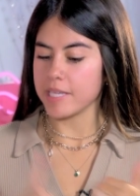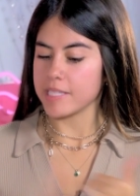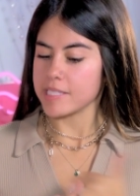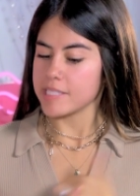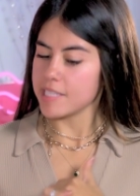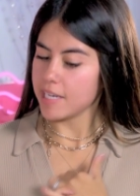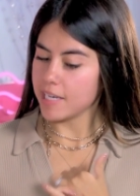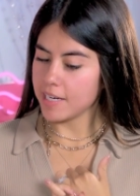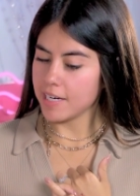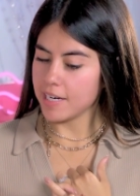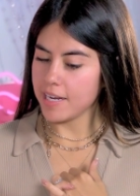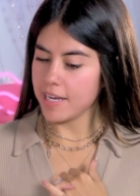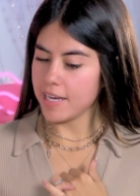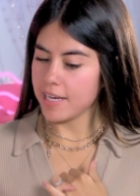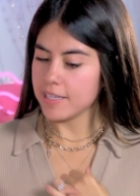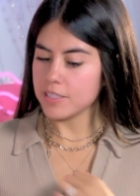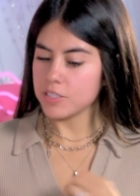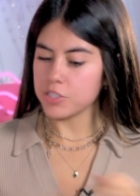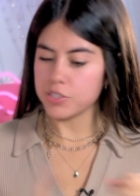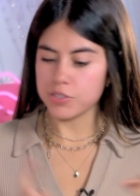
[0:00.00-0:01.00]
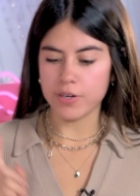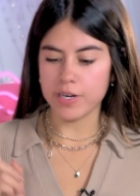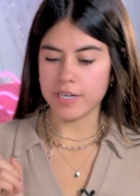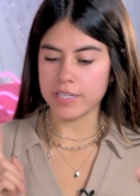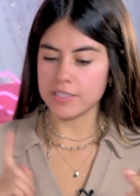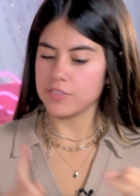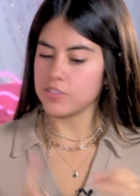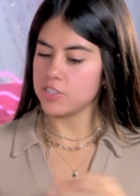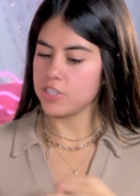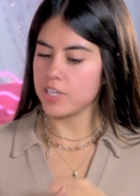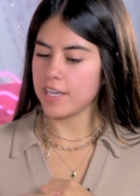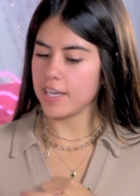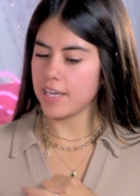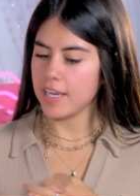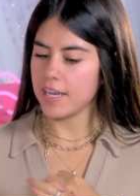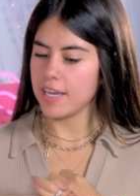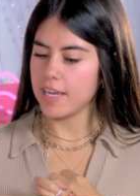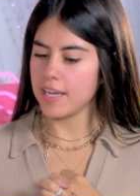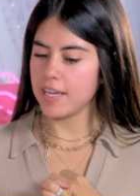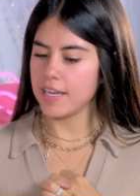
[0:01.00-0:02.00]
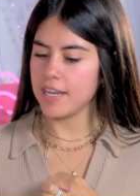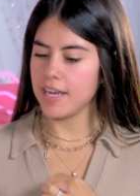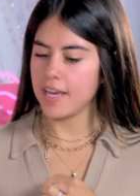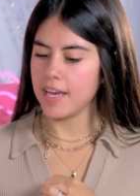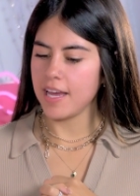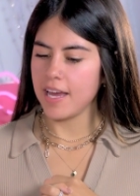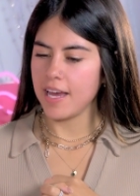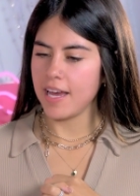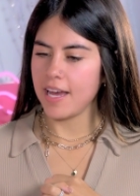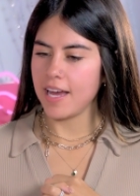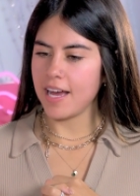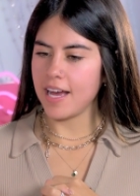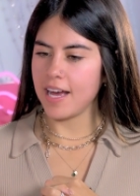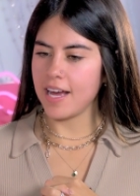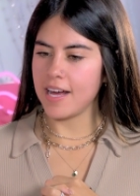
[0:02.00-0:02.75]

plantain good. in it, shredded chicken, mm.